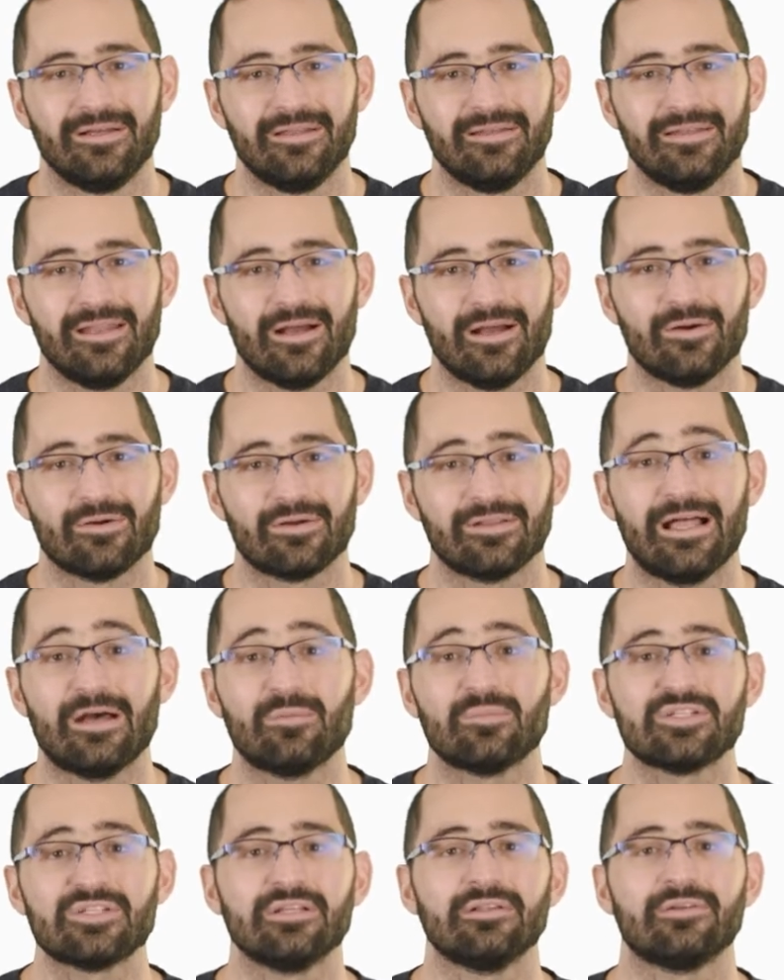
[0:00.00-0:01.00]
Now, Cloud
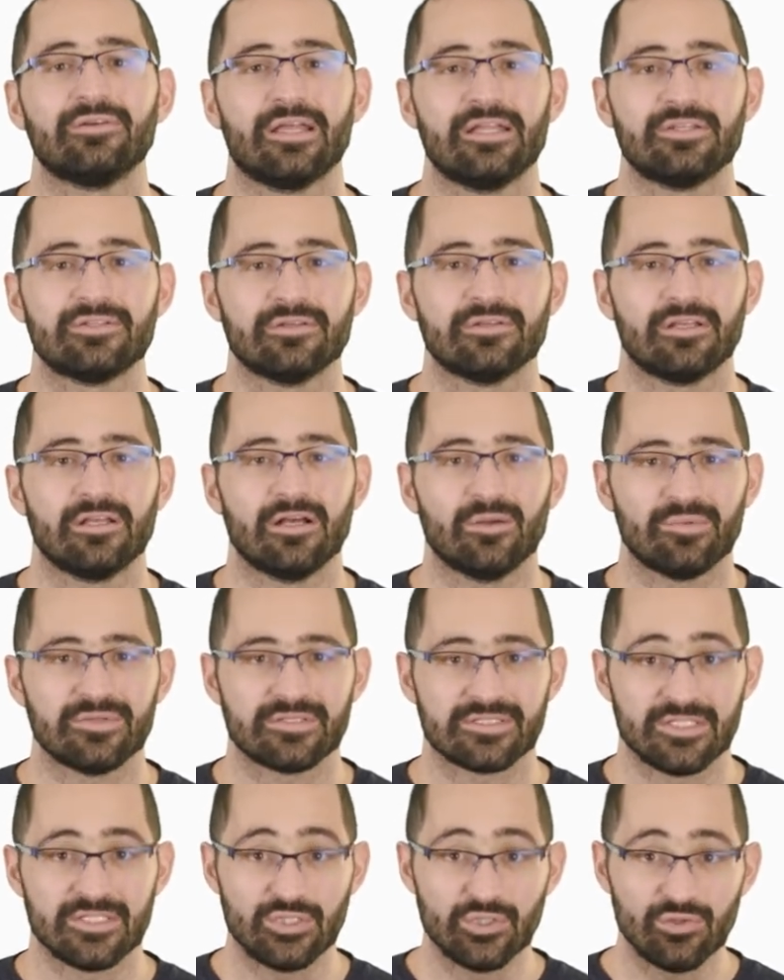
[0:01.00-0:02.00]
Machine Learning Engine can help
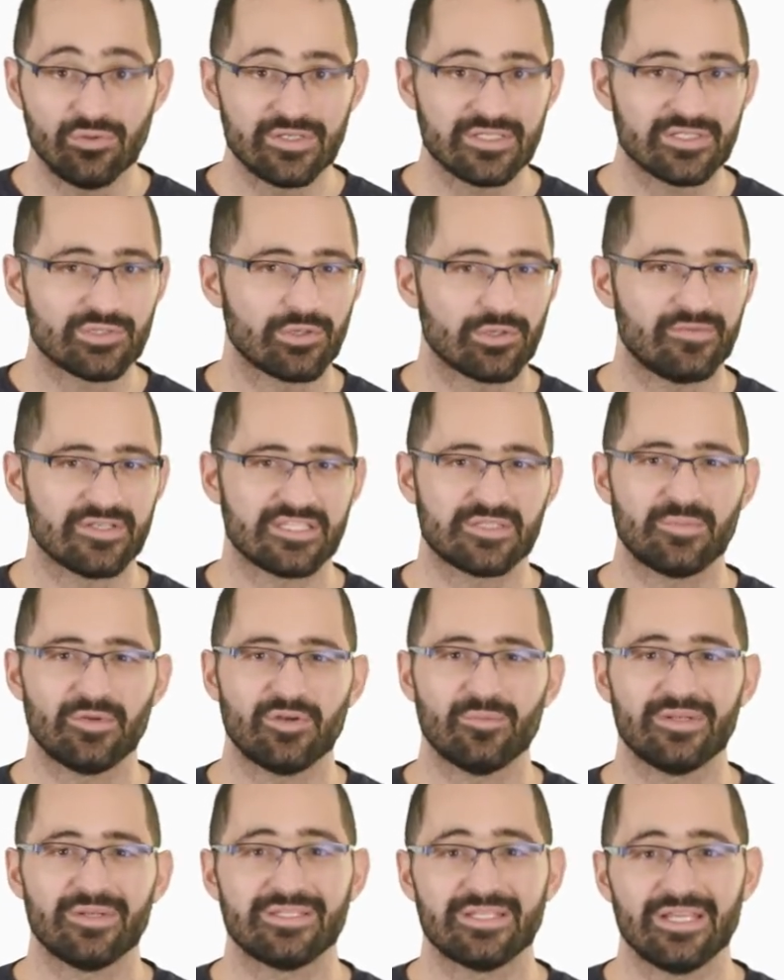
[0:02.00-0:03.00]
us do this sort of
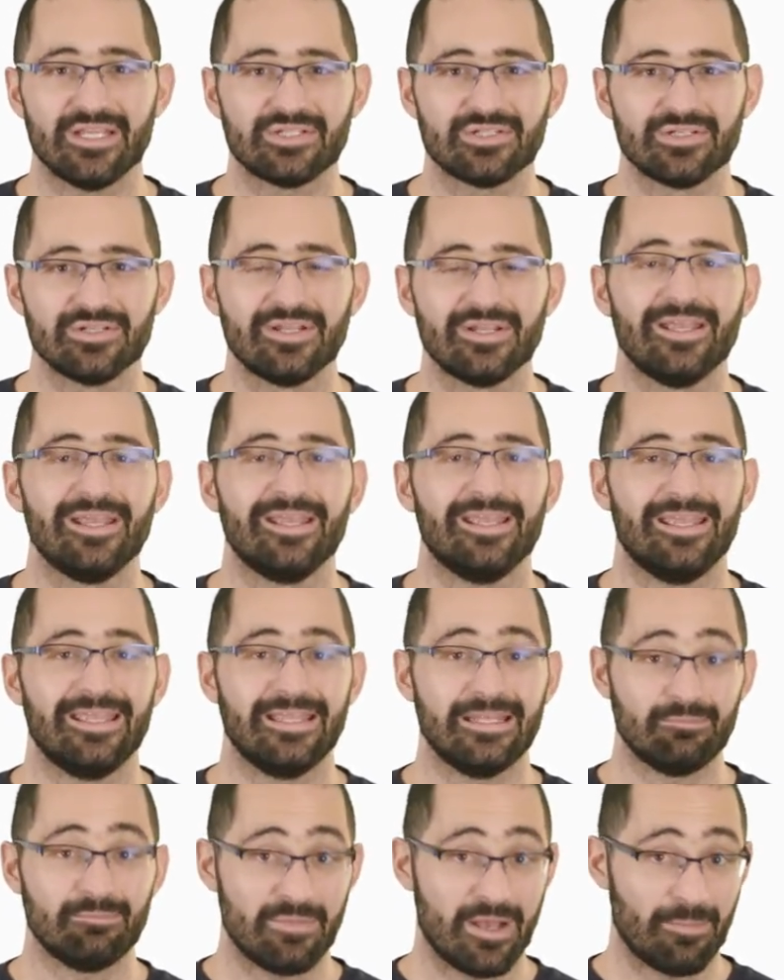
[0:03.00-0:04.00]
experimentation
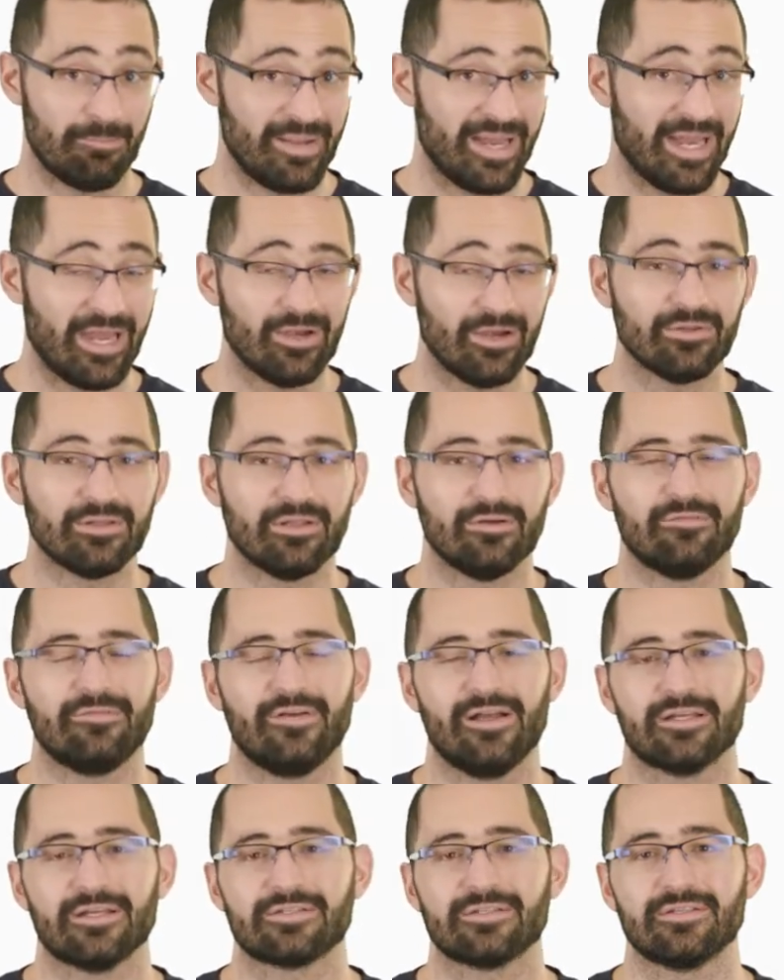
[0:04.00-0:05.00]
in a parallel
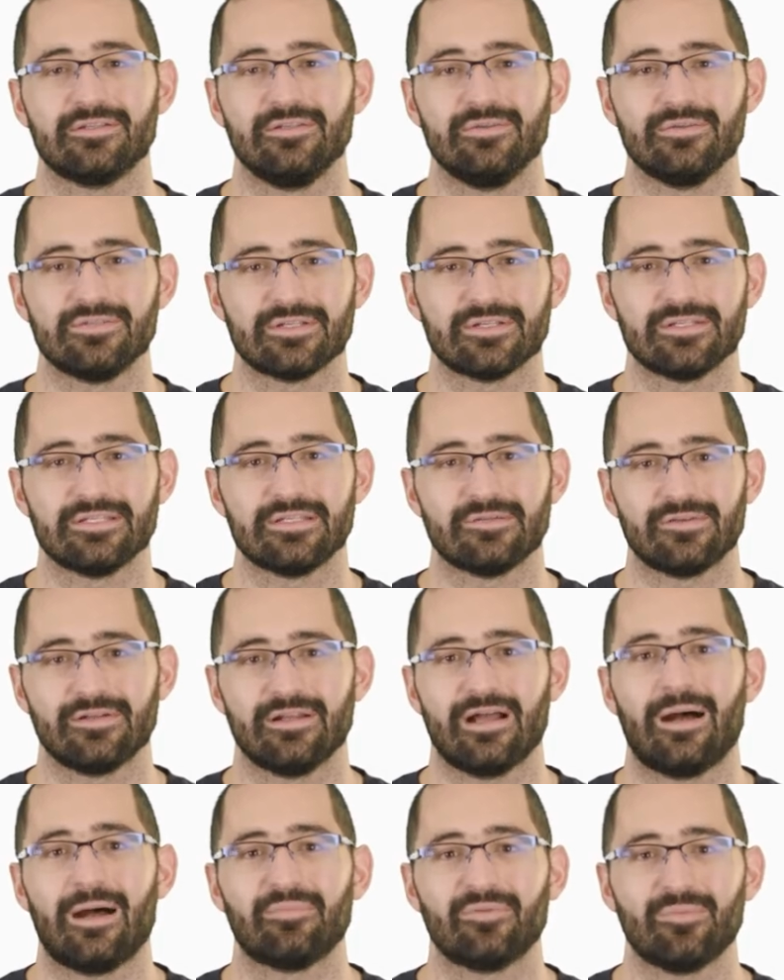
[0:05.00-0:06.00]
fashion using a different
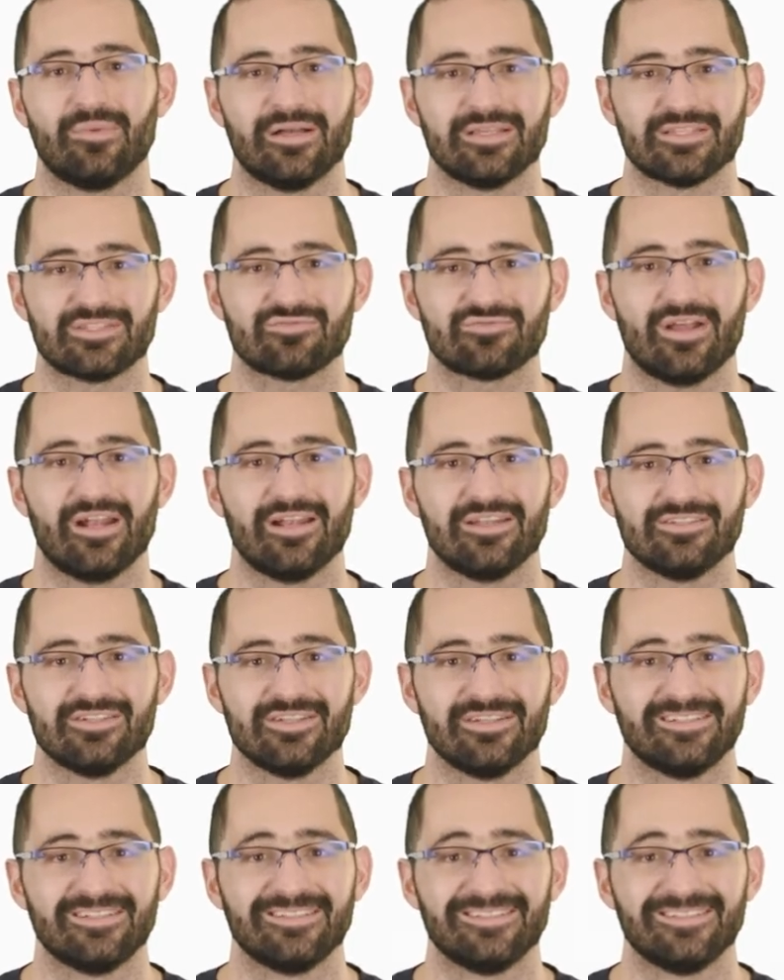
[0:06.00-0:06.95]
optimized strategy.